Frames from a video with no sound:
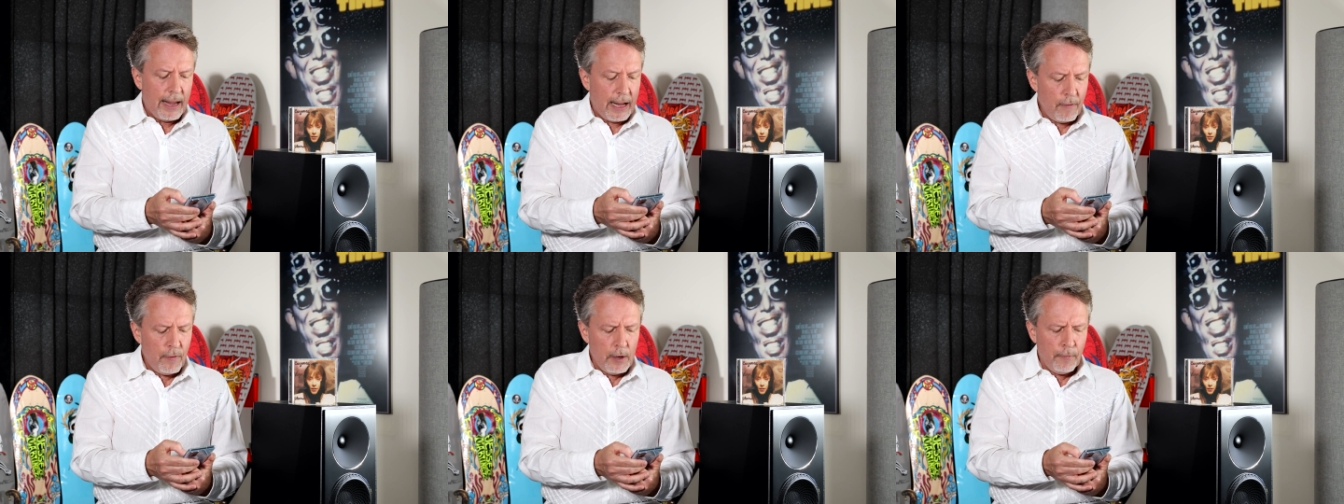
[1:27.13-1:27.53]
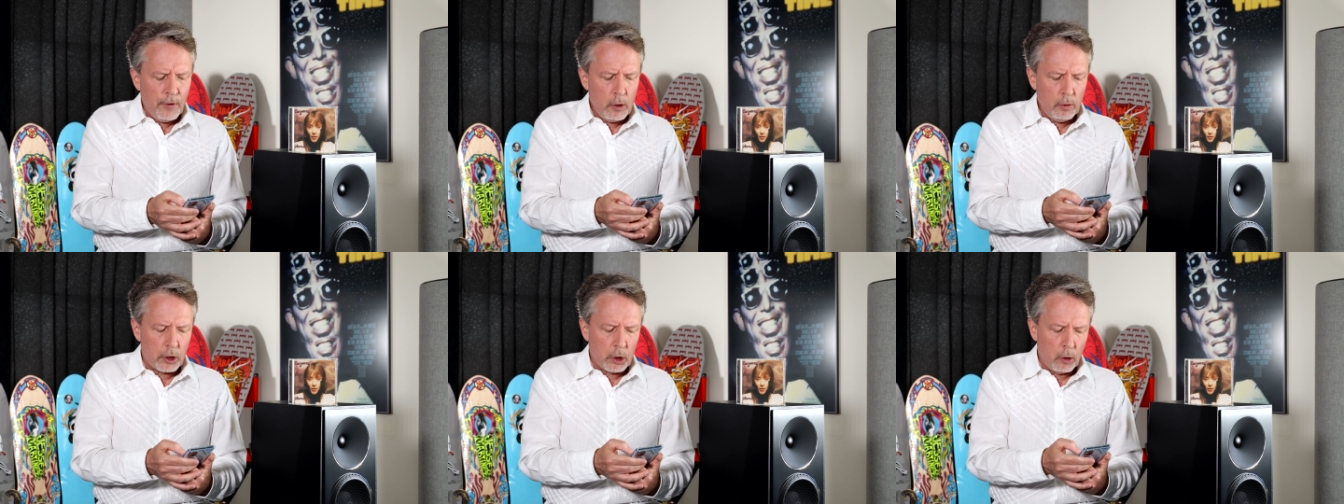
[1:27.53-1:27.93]
Even if
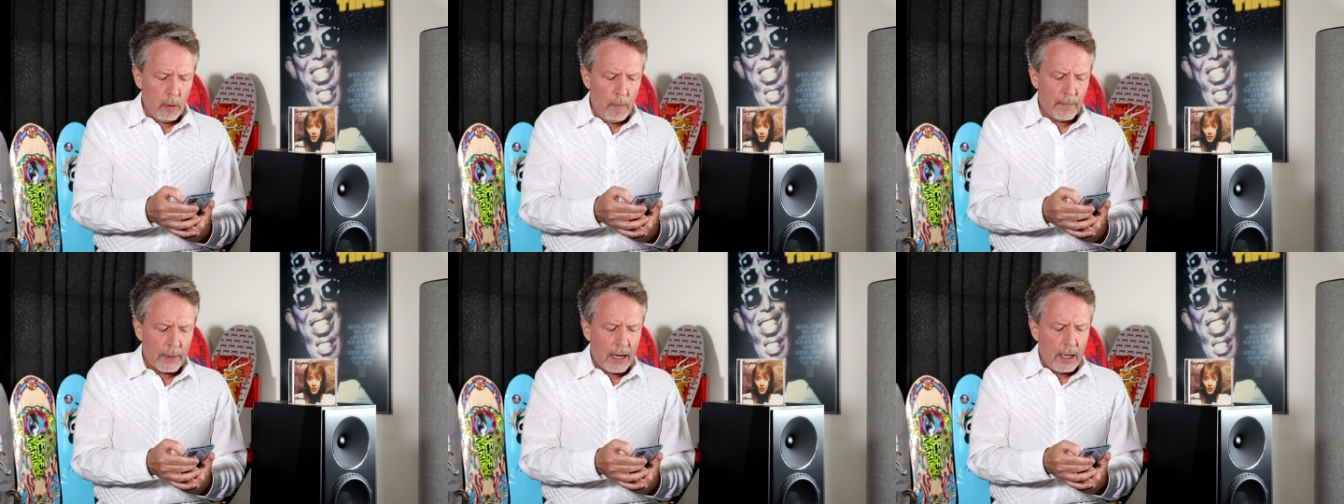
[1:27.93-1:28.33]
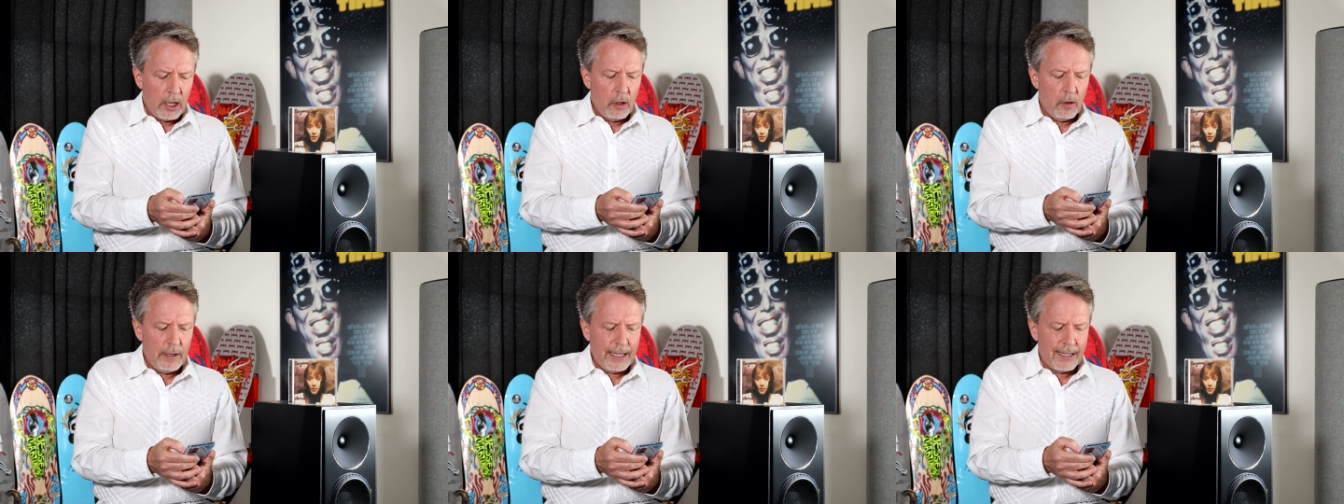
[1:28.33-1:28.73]
you do,
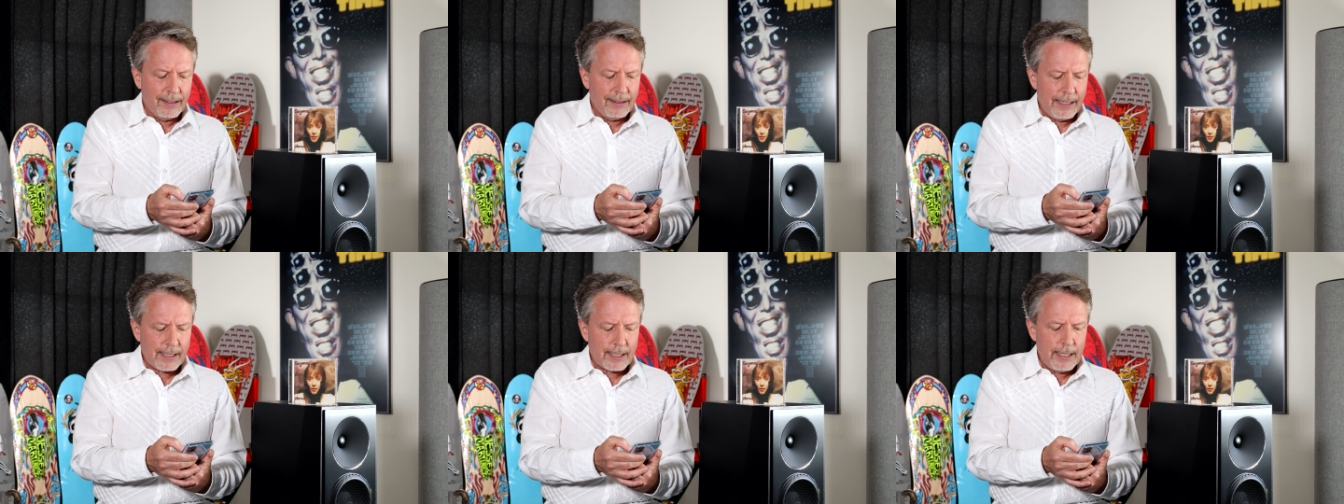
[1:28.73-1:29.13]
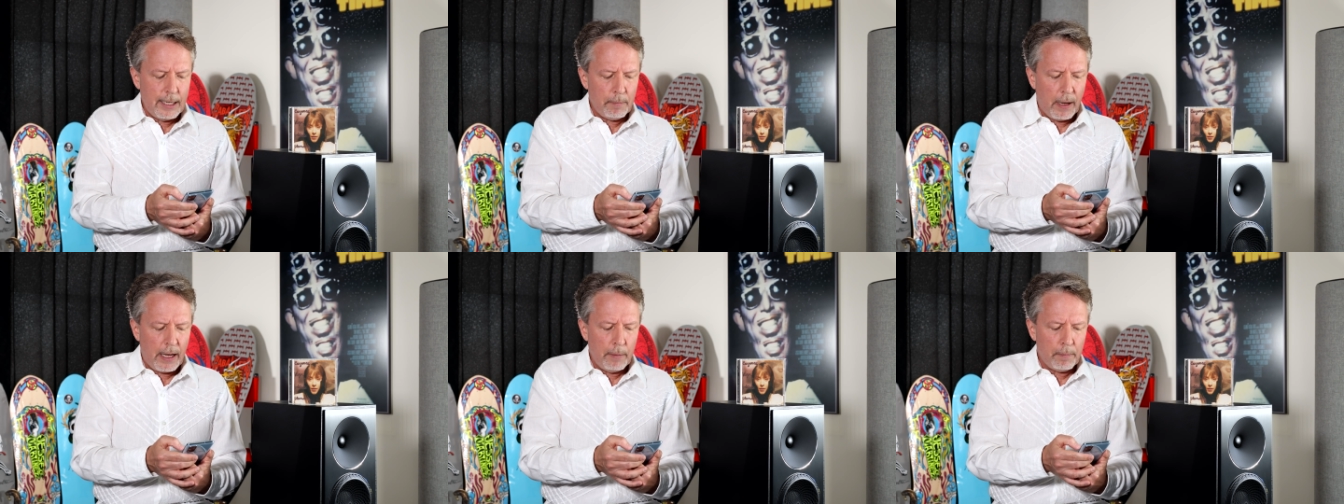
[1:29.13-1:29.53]
you need a
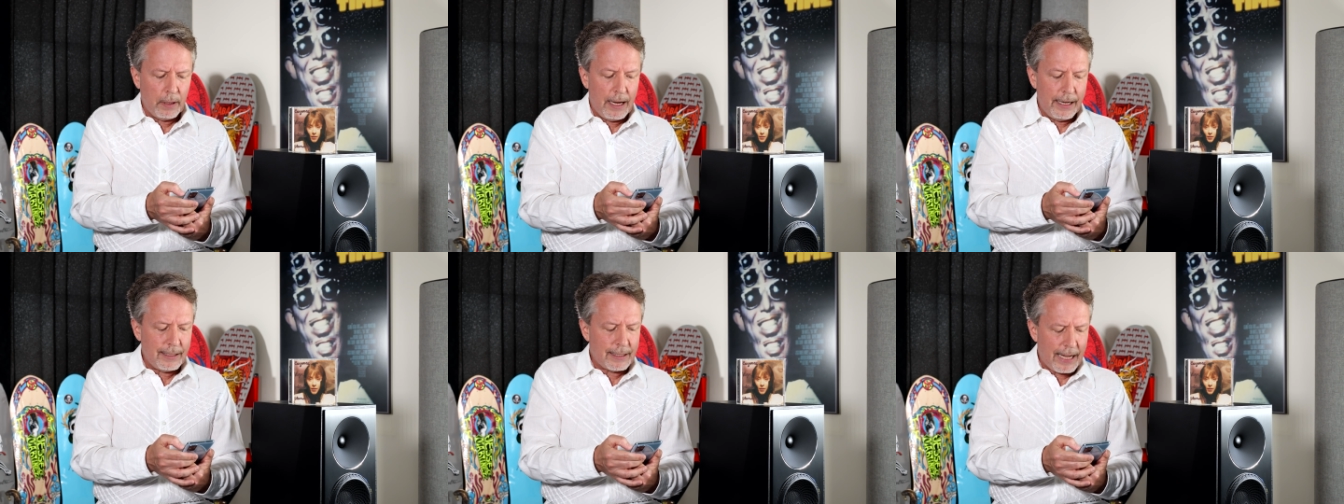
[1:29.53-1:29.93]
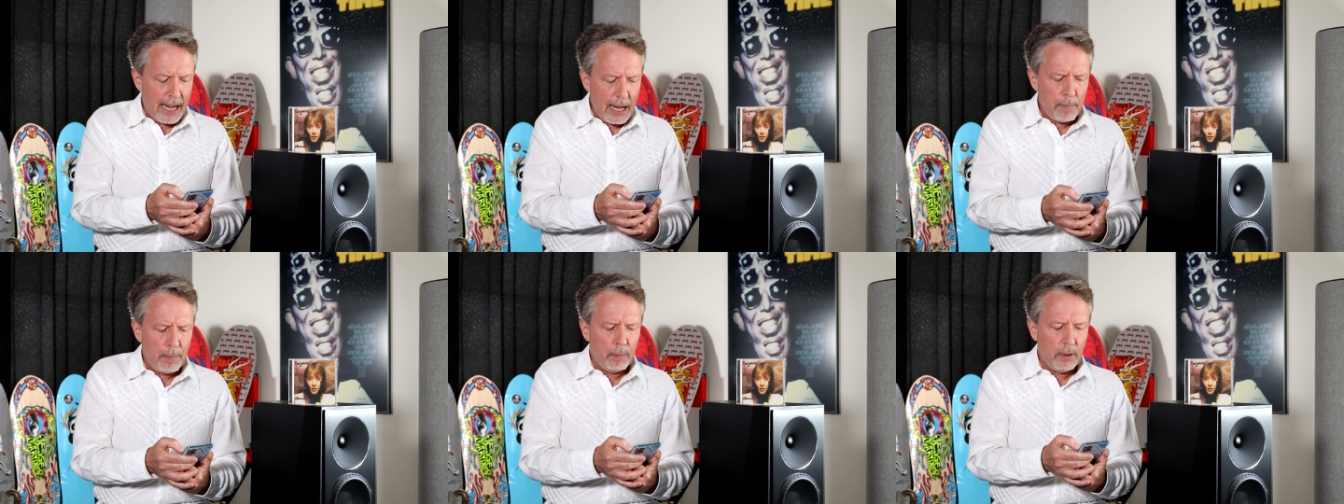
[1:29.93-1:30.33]
listening pipeline
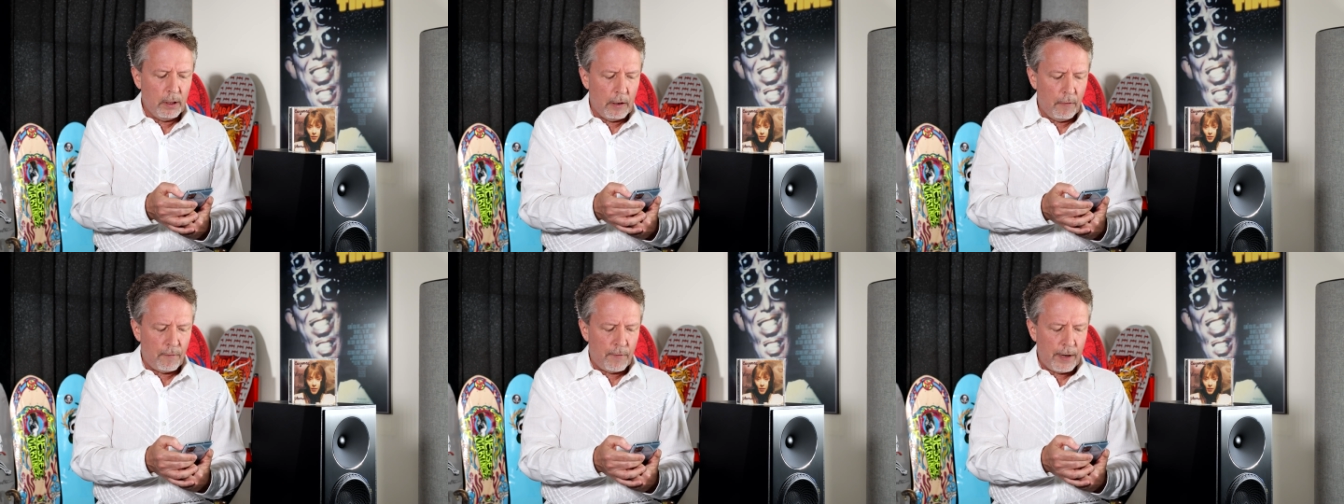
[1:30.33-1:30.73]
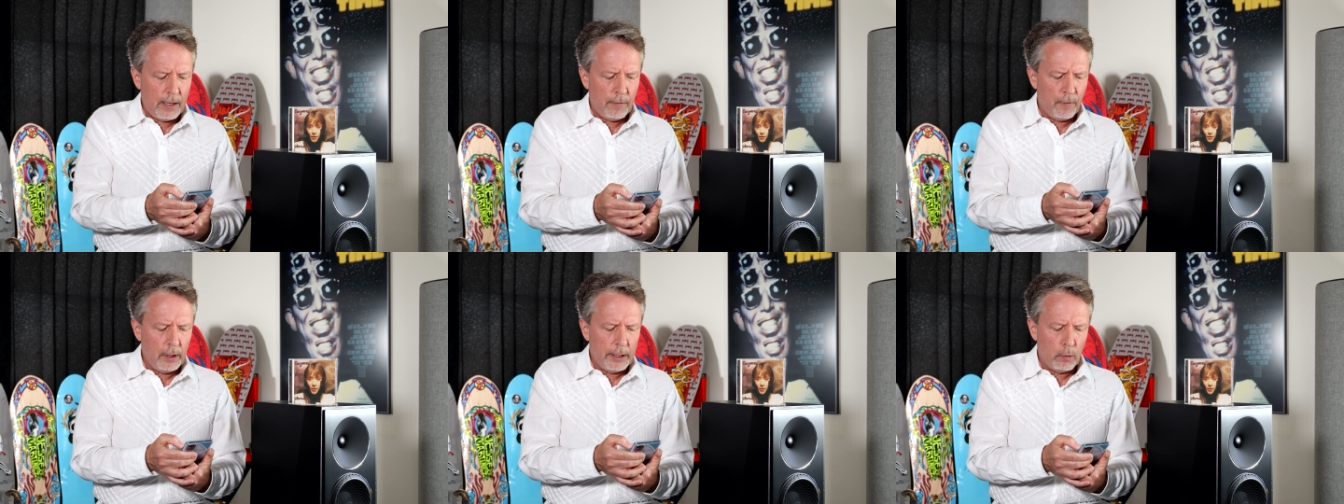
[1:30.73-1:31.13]
capable of
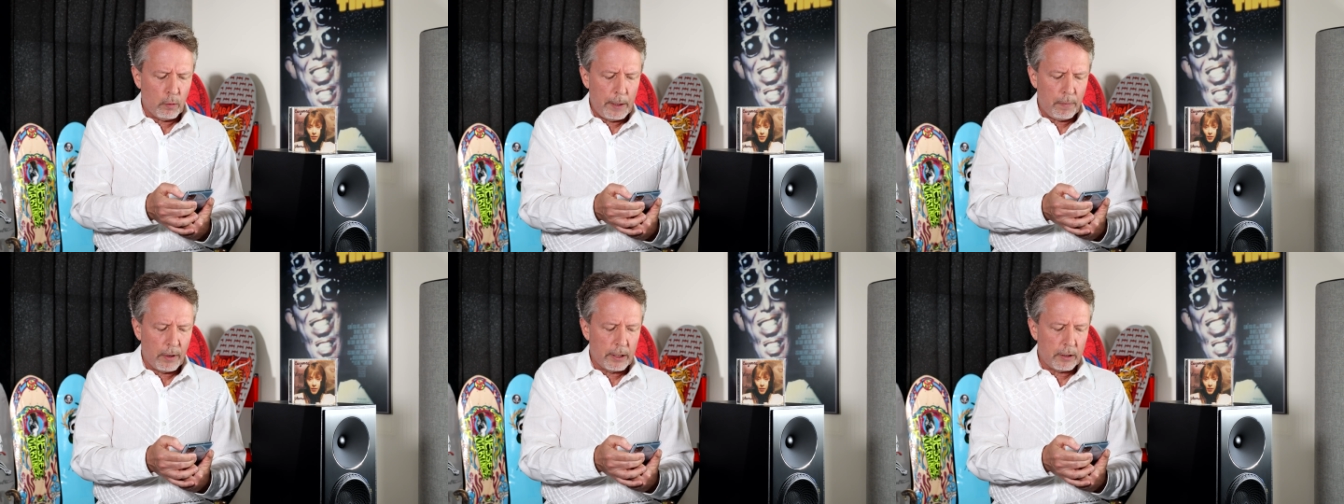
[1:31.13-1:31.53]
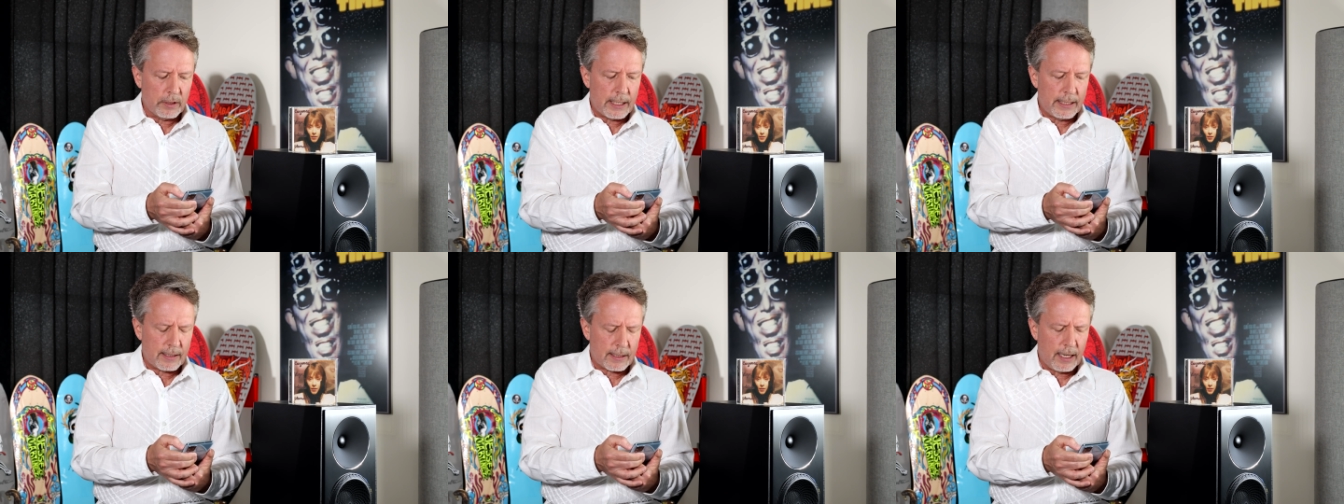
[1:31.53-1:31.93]
faithfully
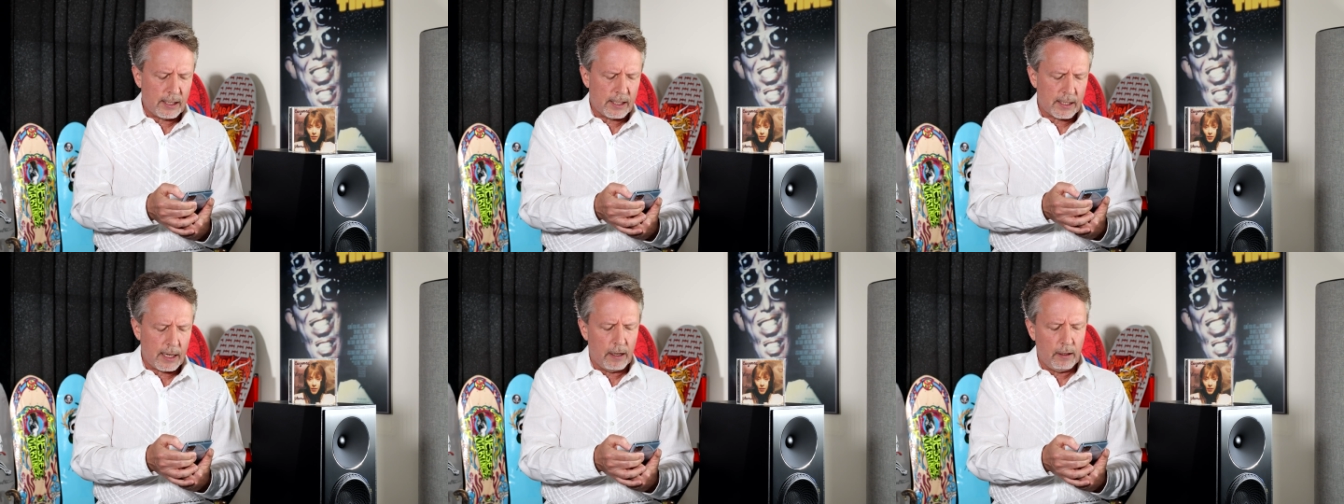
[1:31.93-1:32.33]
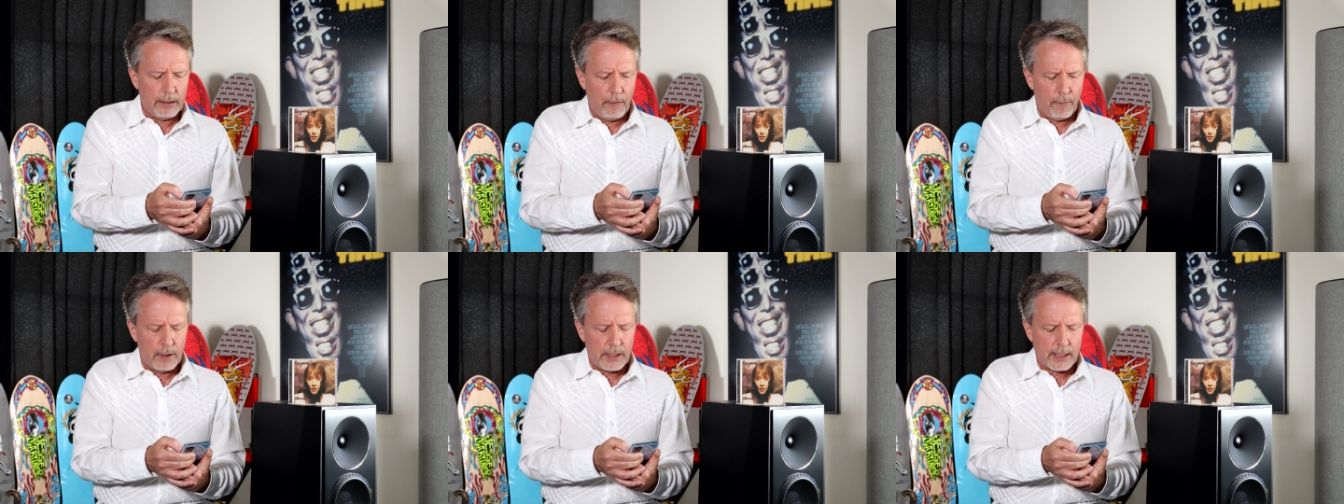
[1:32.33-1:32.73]
reproducing such subtle
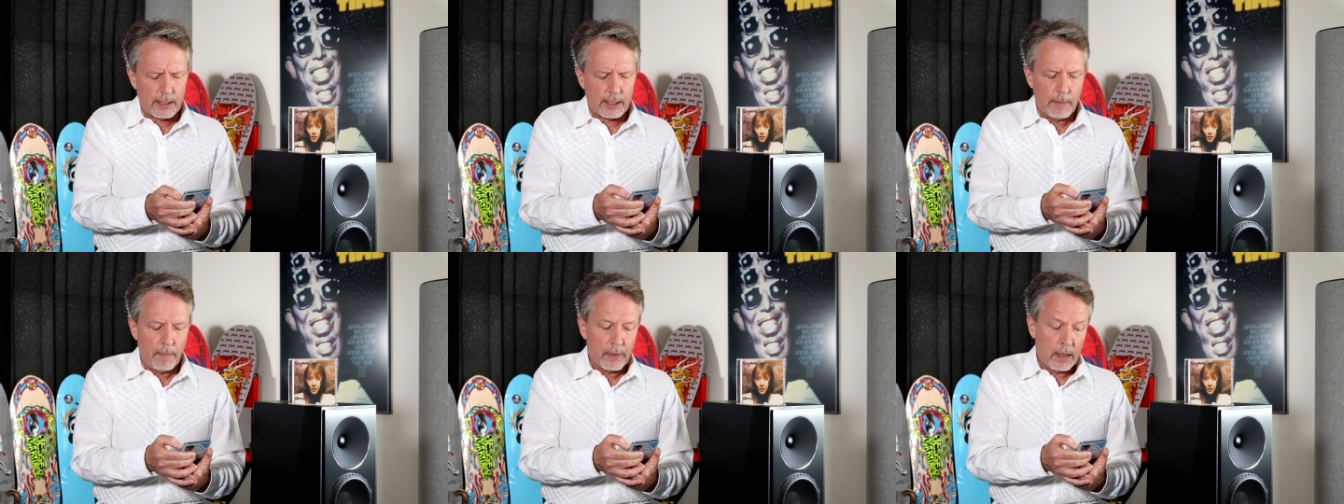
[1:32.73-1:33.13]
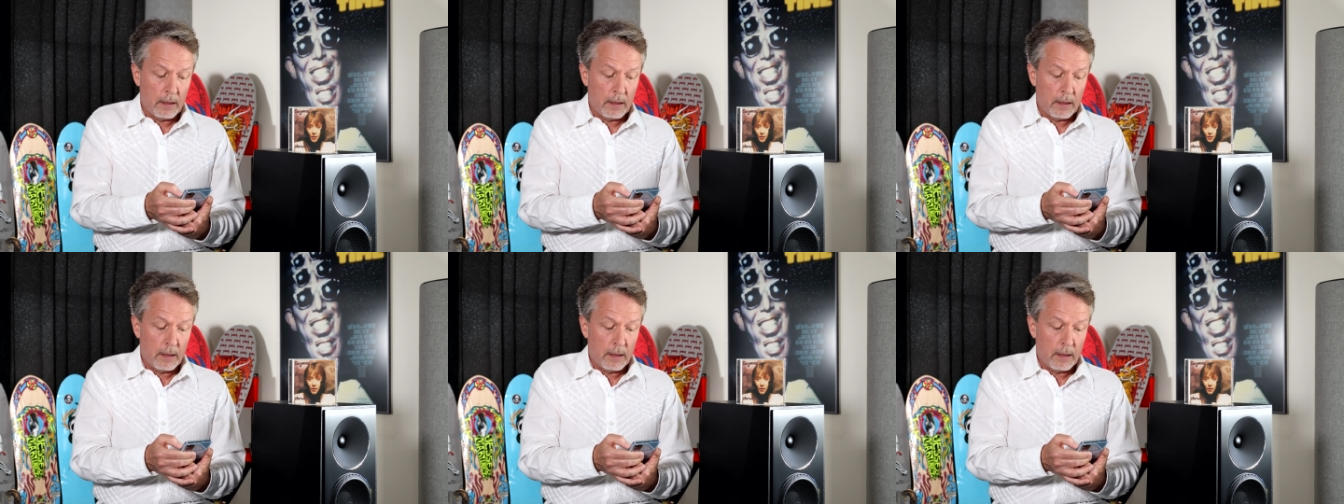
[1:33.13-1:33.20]
differences.